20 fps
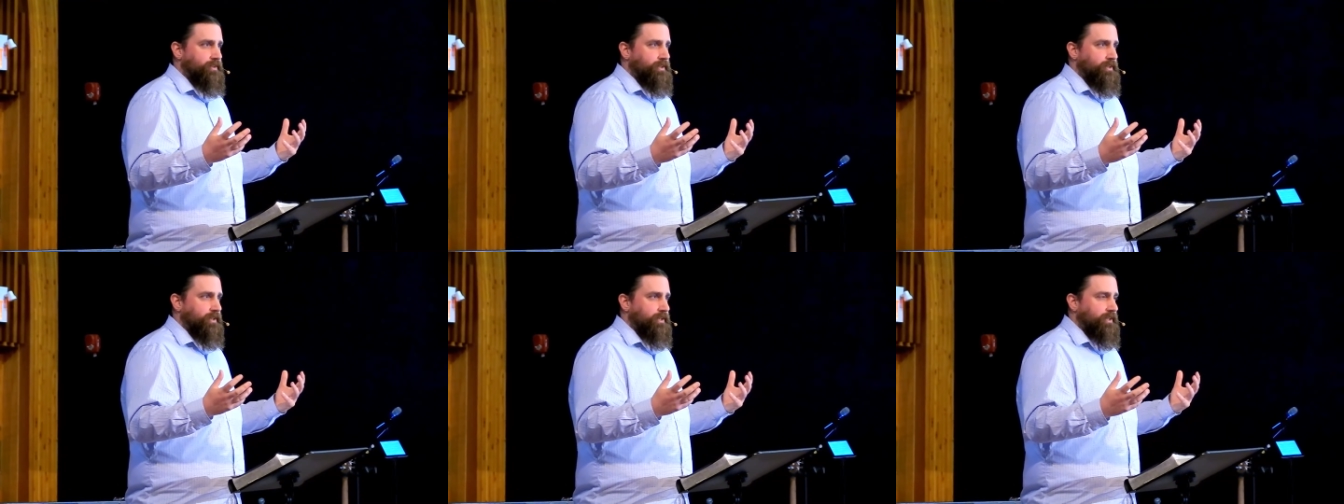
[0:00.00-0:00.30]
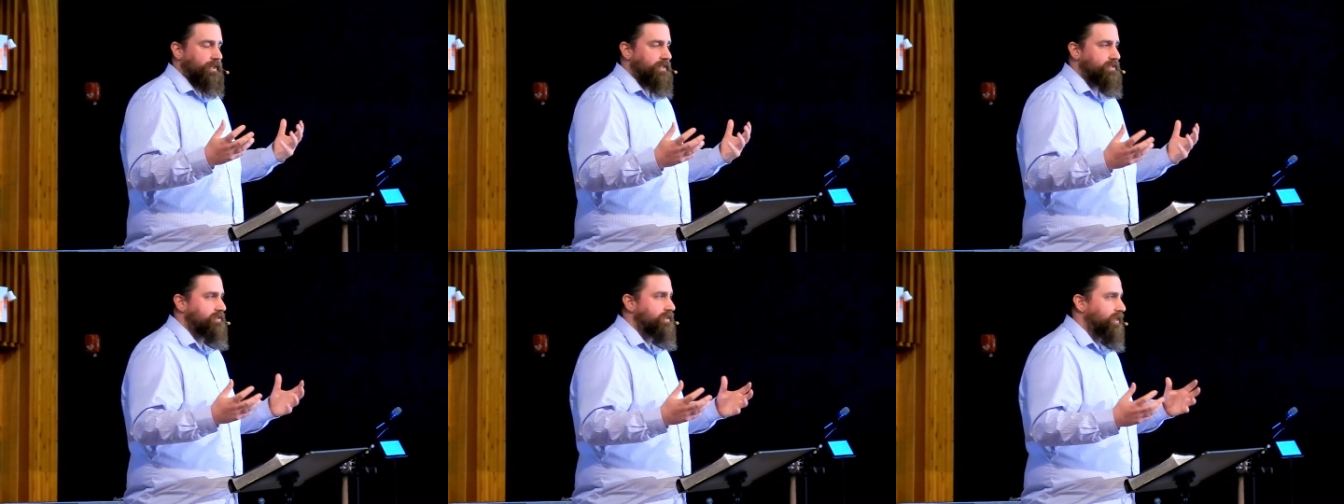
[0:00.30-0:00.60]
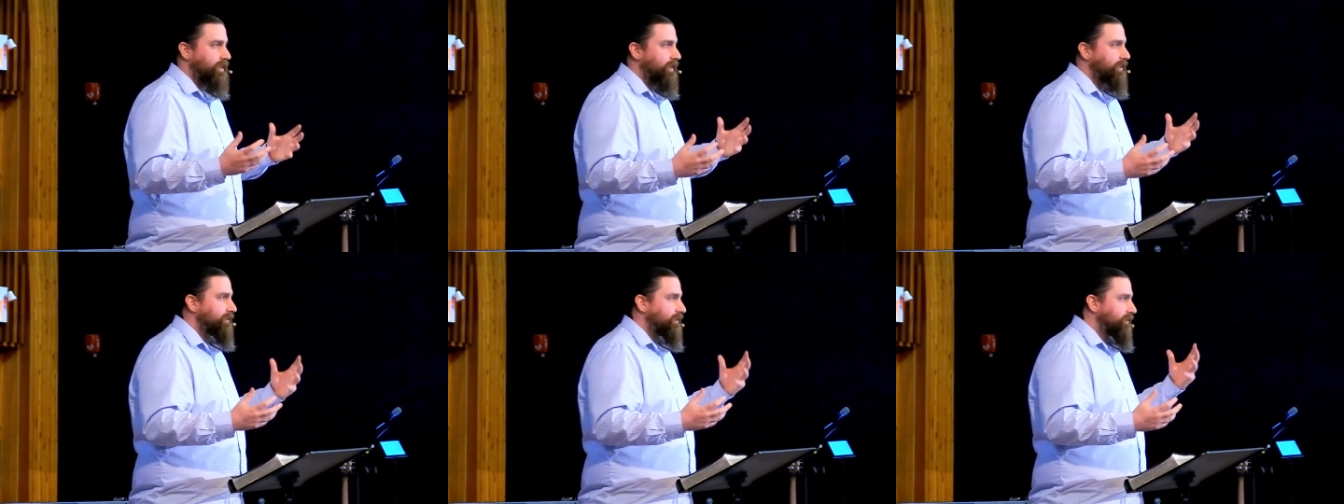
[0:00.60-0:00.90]
It's
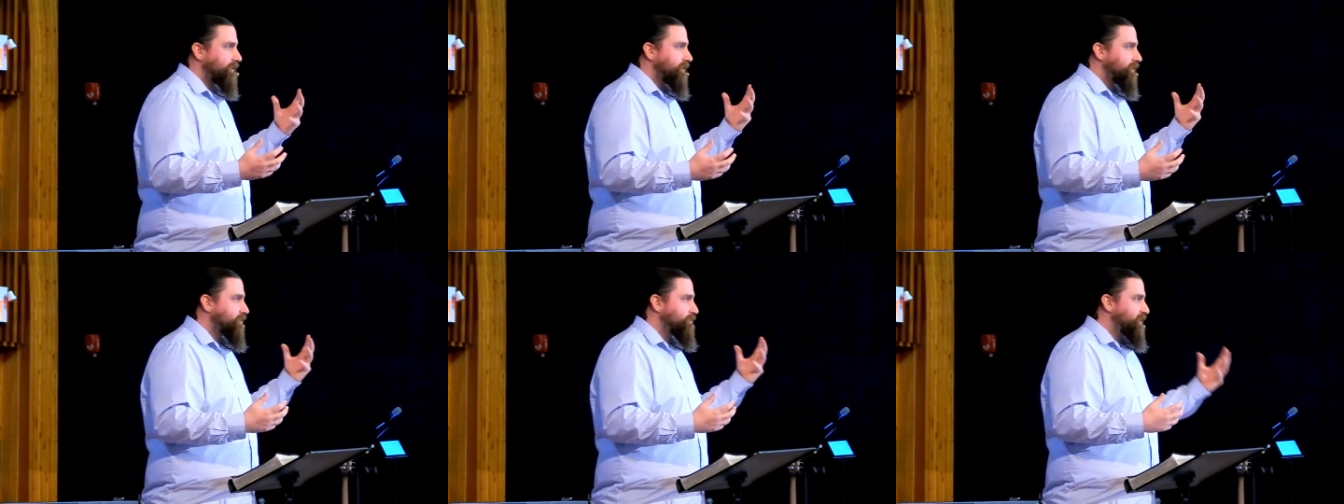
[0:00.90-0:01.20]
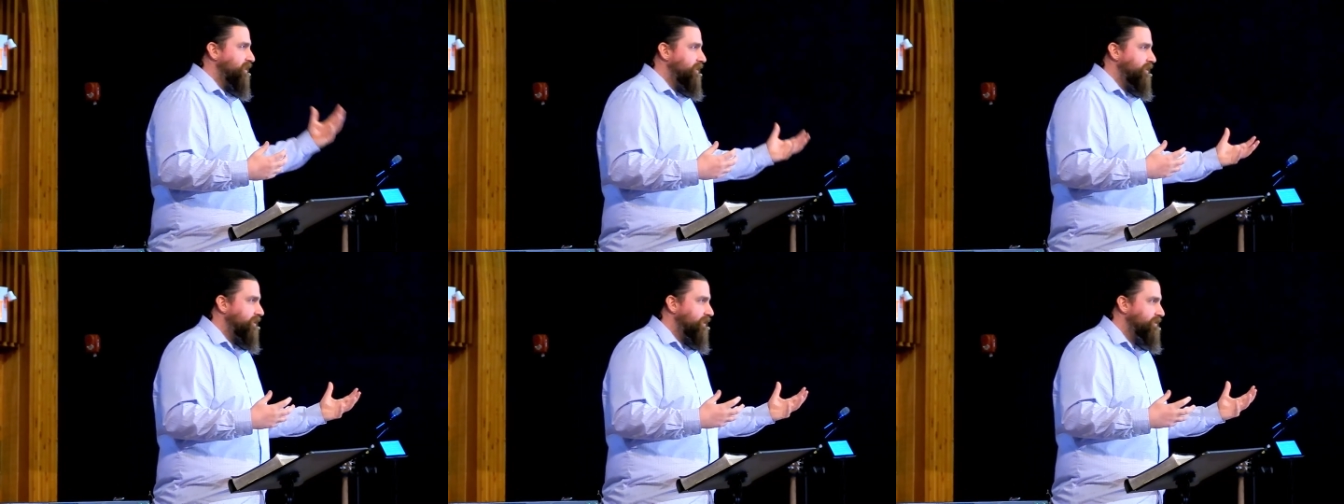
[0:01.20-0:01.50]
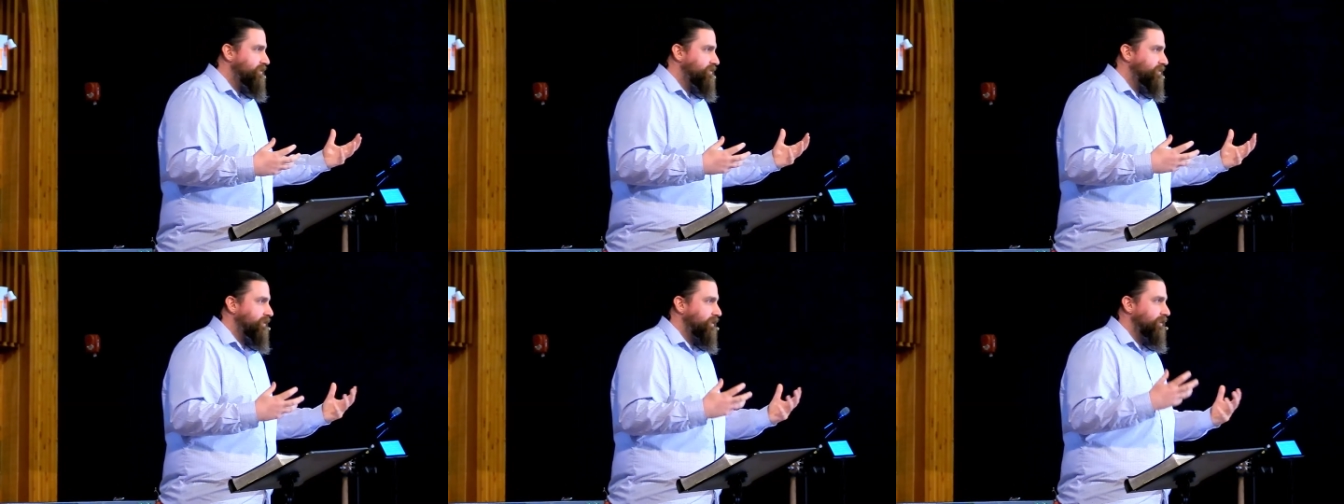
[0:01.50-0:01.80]
not a little bit of
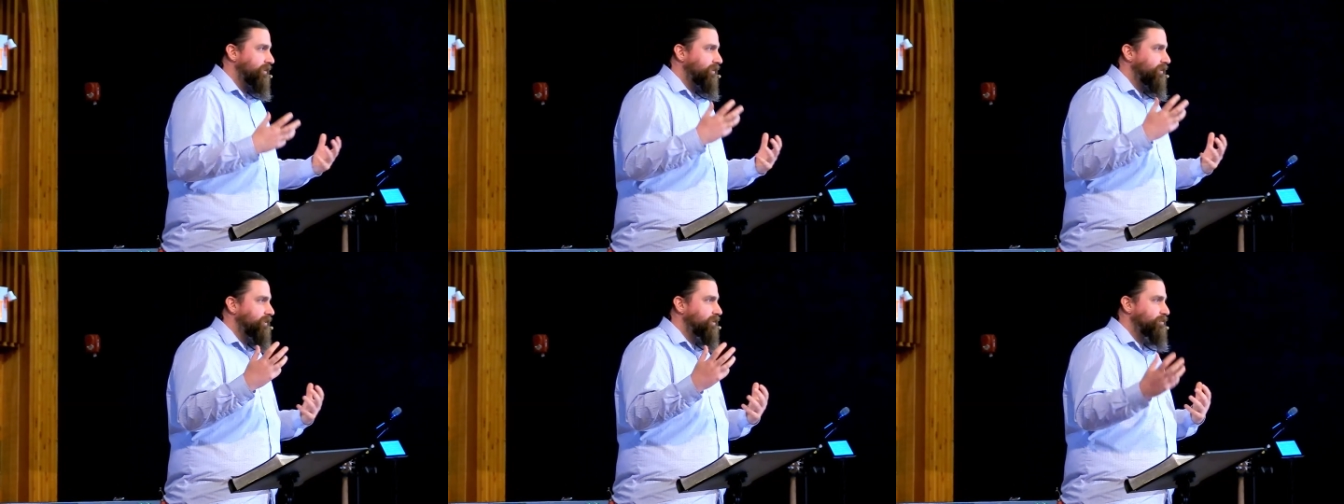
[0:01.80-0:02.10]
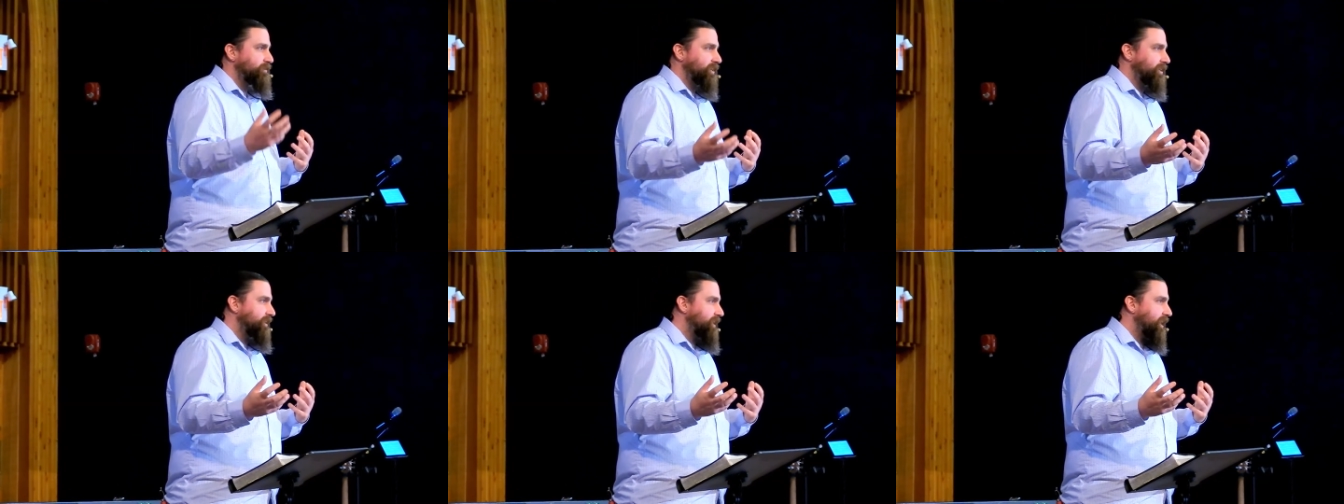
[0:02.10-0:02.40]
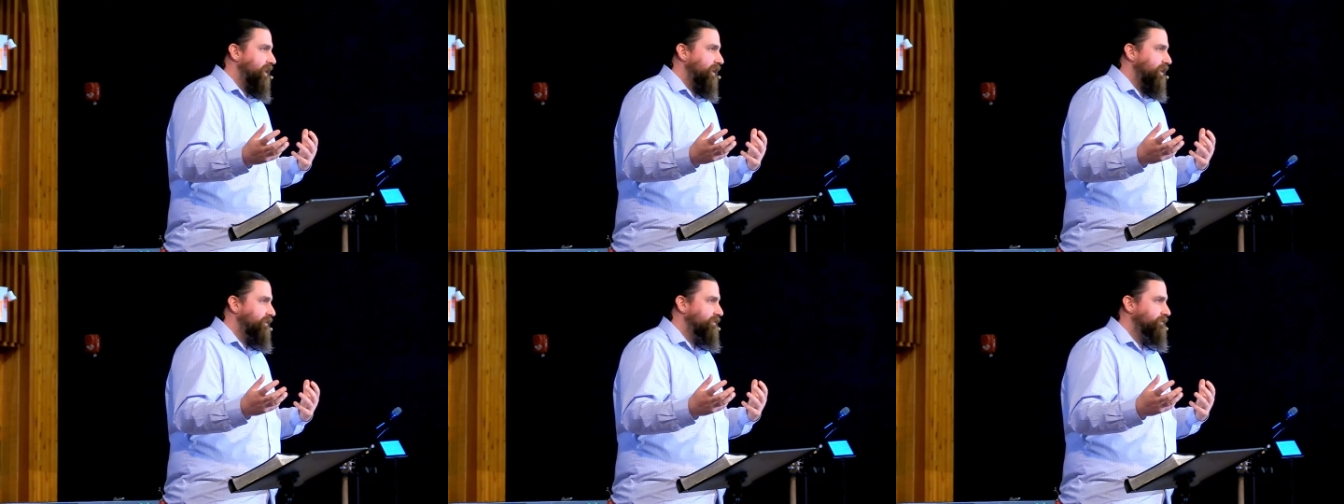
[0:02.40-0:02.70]
this and a little bit of
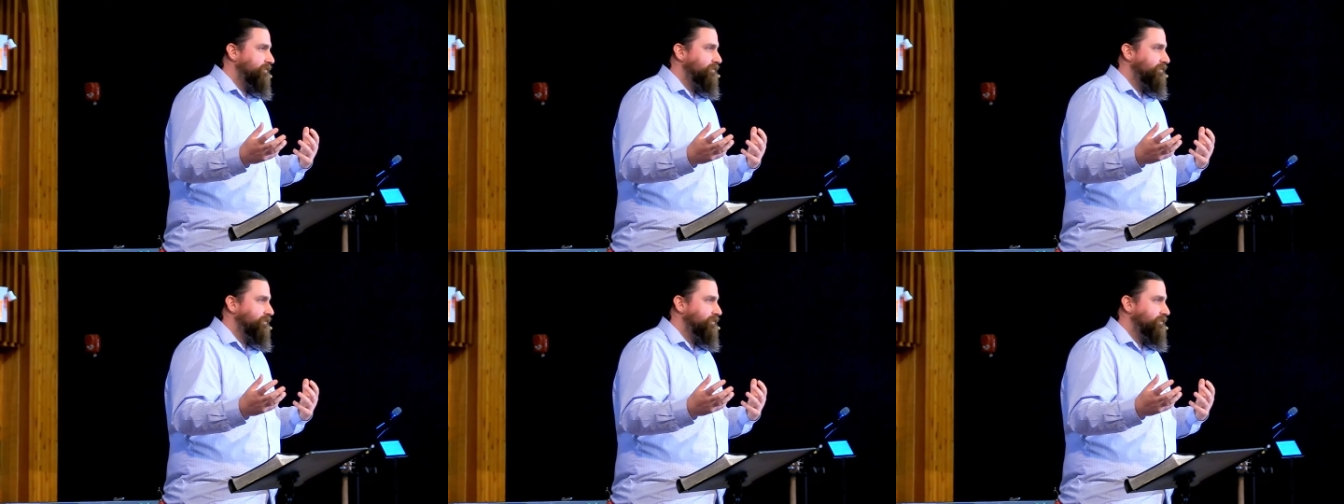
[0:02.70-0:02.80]
that,